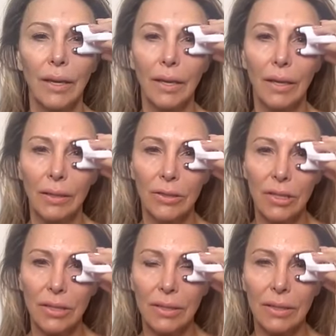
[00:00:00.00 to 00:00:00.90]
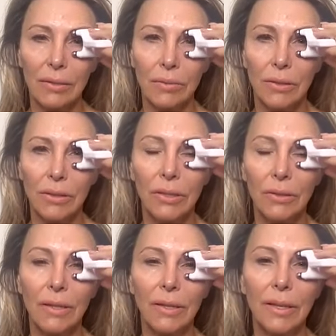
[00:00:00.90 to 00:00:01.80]
And just as we're
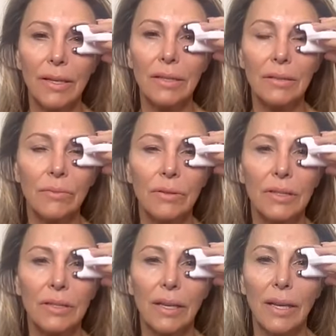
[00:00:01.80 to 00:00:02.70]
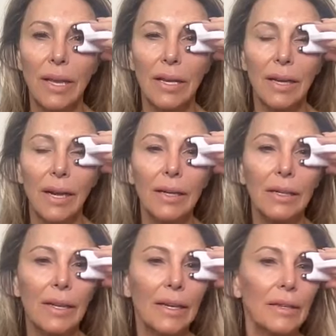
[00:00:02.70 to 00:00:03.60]
doing this, we're just kind
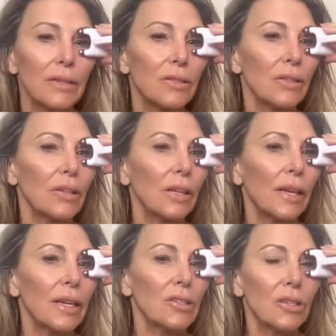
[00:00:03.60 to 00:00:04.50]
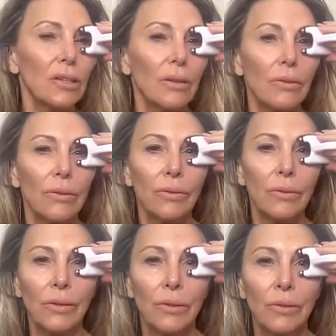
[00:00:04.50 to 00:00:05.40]
of letting the circulation go
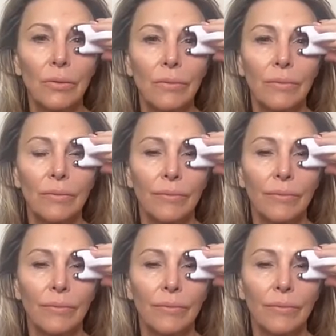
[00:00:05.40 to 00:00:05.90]
through.